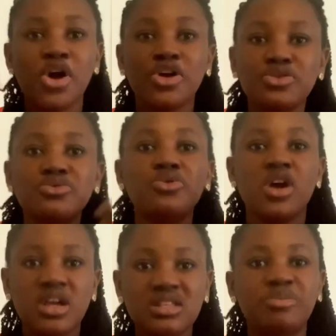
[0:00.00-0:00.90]

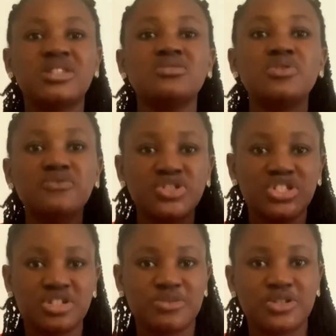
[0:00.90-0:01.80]
The person will even
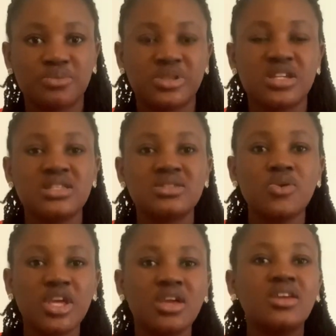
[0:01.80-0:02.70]
teach me some things.
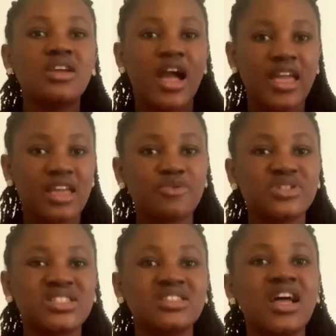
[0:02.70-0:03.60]
Okay, I am
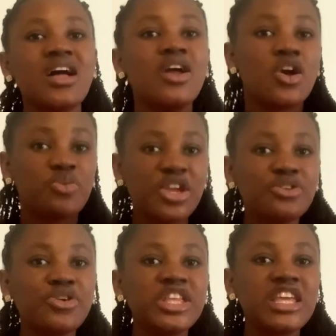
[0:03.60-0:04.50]
Christina. Where you
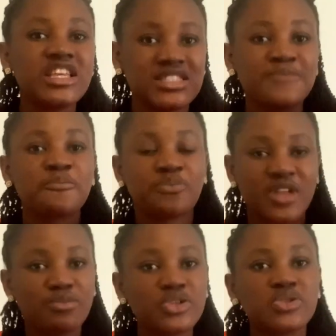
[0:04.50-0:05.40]
going next?
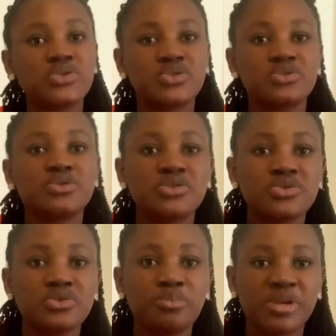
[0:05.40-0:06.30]
I'm going to
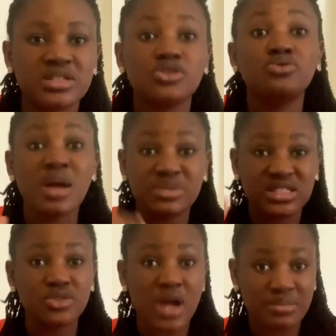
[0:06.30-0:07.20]
so person.
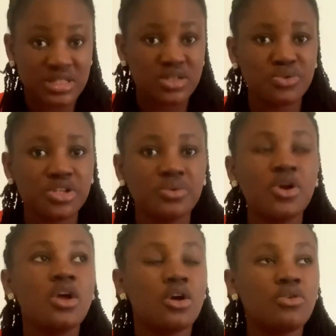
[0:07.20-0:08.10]
I'm still new.
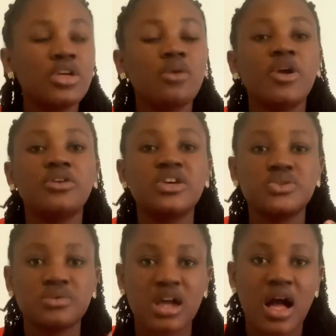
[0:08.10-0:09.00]
Okay, when you get
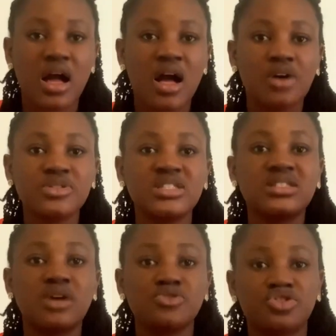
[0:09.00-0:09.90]
to our house, this is
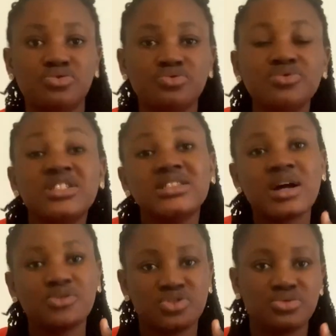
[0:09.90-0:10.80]
how you should do. This is how
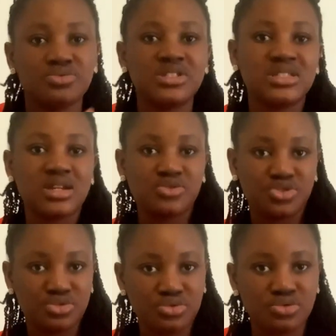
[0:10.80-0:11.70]
you should do. This is how you
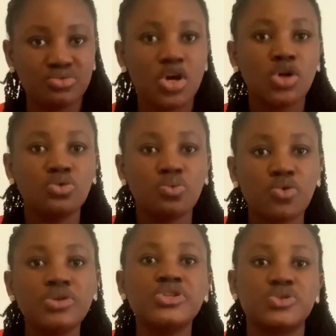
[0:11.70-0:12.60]
should do. Don't
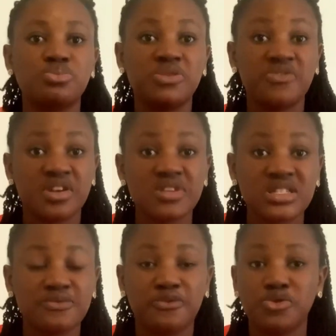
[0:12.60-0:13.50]
worry, it will be very
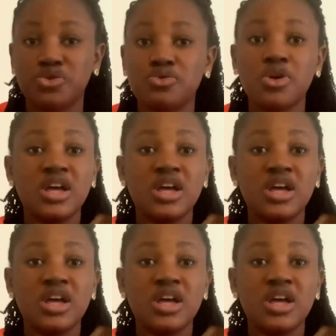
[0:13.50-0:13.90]
easy for you.